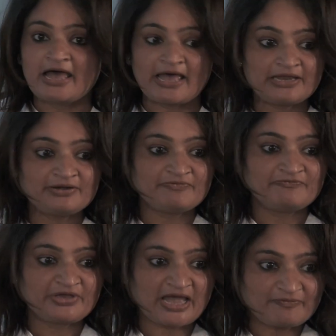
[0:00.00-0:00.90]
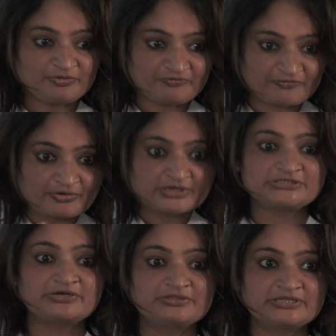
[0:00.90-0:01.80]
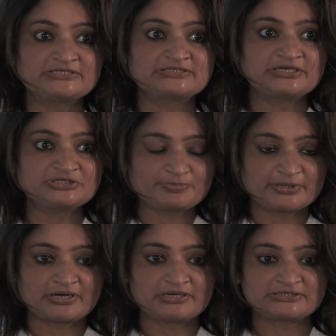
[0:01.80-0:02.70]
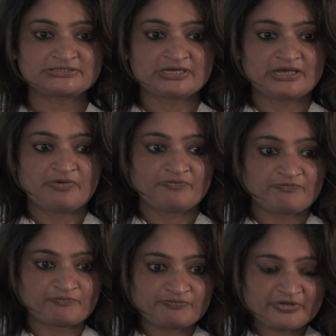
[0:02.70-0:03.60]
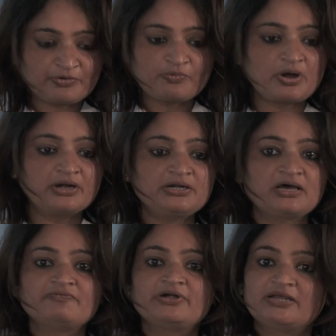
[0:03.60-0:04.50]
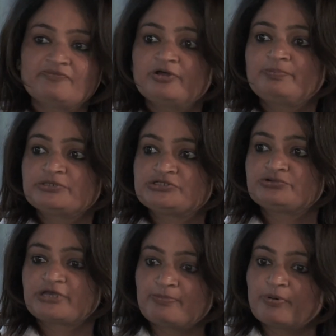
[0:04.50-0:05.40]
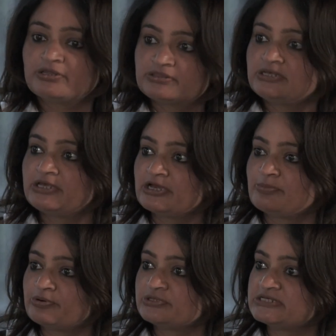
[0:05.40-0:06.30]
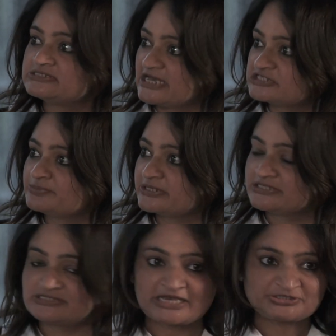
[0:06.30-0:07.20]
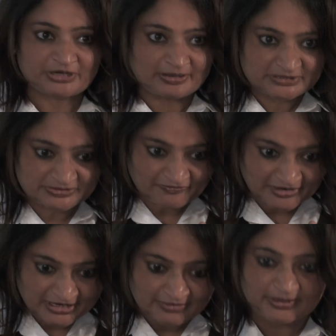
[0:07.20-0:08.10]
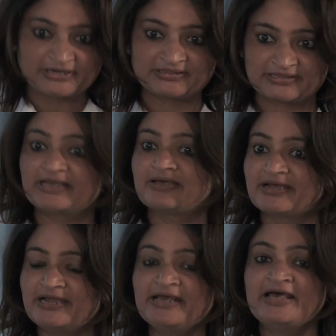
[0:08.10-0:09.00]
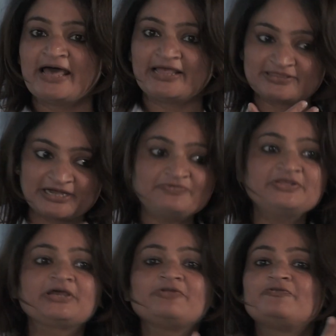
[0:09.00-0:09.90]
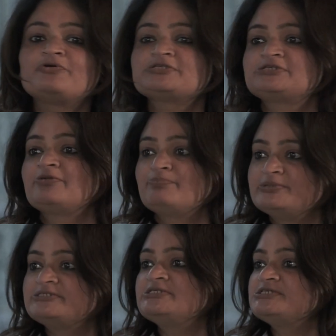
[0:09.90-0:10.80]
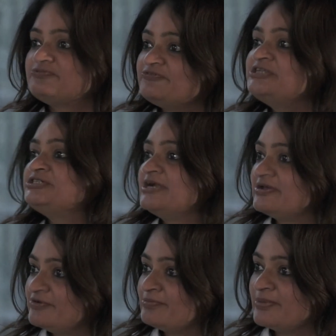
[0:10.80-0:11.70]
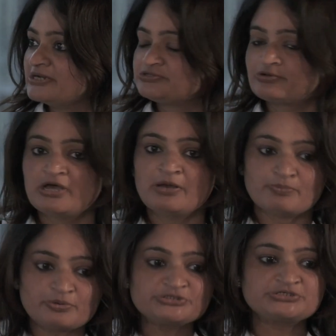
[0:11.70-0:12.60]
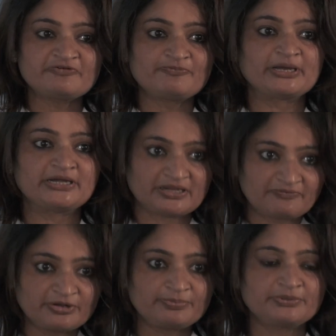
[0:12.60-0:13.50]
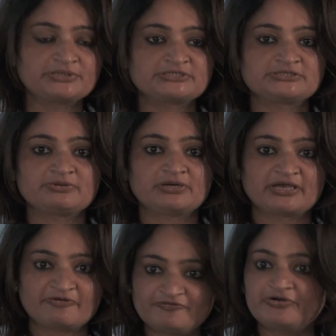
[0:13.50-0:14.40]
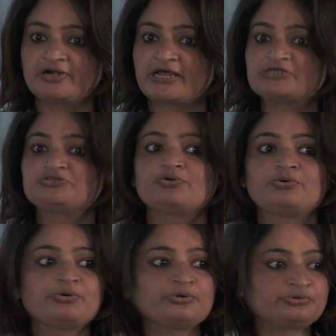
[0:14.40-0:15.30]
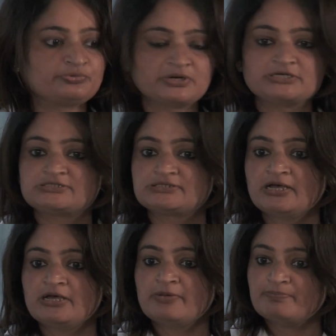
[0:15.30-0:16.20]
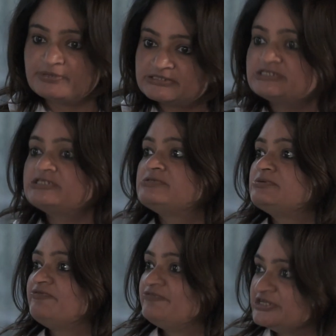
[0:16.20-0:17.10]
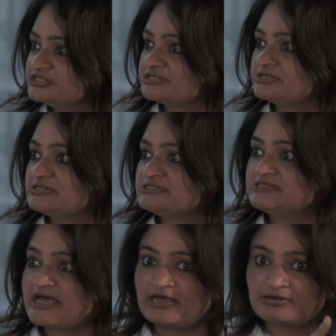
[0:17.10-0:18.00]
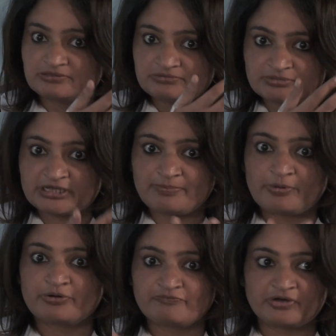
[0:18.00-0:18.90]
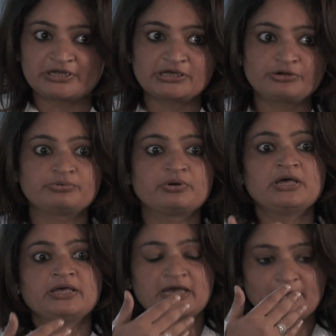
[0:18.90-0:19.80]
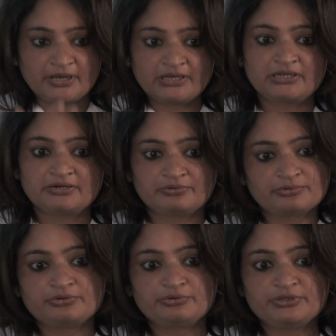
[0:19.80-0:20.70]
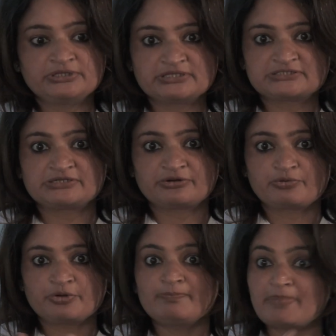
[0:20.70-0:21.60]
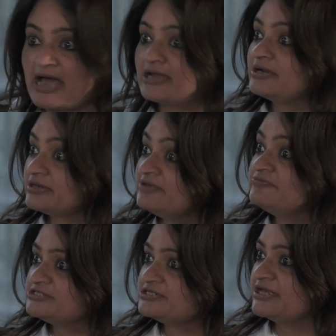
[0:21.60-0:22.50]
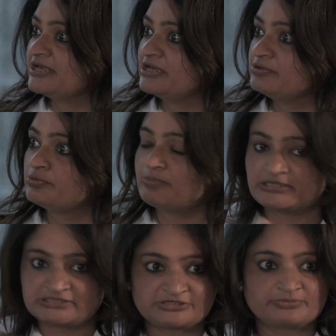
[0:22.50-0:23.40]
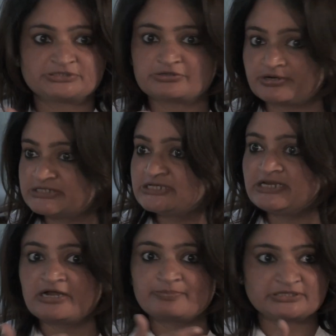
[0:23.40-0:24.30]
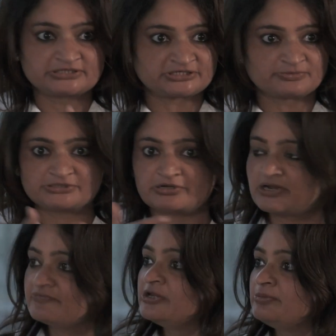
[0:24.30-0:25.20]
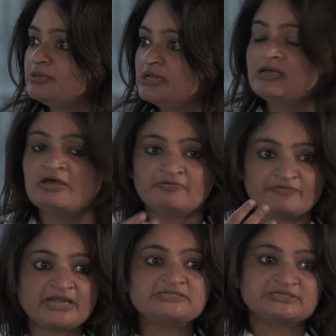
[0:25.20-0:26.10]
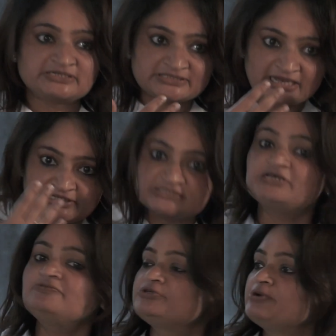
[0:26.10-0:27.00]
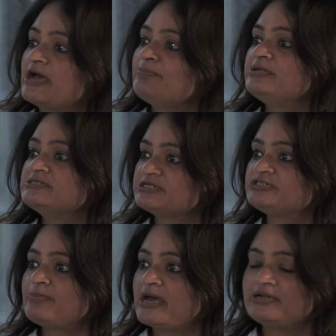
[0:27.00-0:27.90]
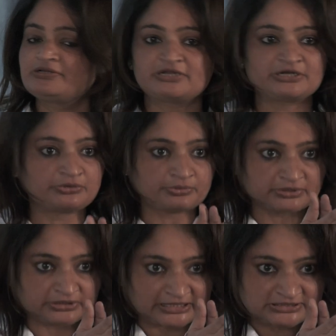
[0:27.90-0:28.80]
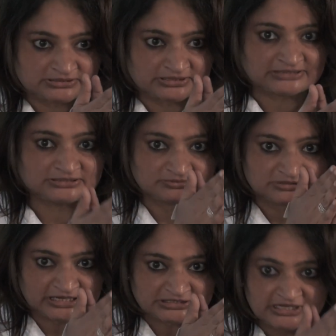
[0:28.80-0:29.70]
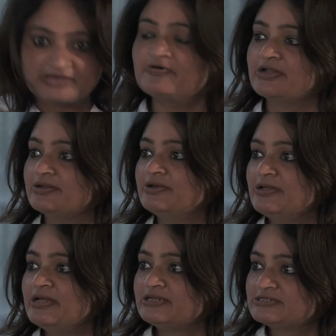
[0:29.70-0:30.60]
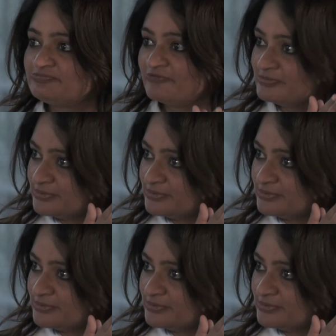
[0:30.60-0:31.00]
And we have to focus on these things because we don't want our developers to keep on thinking about these aspects. This has to come as a fundamental thing, right? And that way they can focus on business feature development. So most of my developers effort has to go towards business features than keep on working into am I, you know, doing this, you know, going back and revisiting, you know, my system is not resilient, my system is not available. Whereas the design itself should happen in such a manner that, you know, that's, that's, that's given. That's mm-hmm. fun.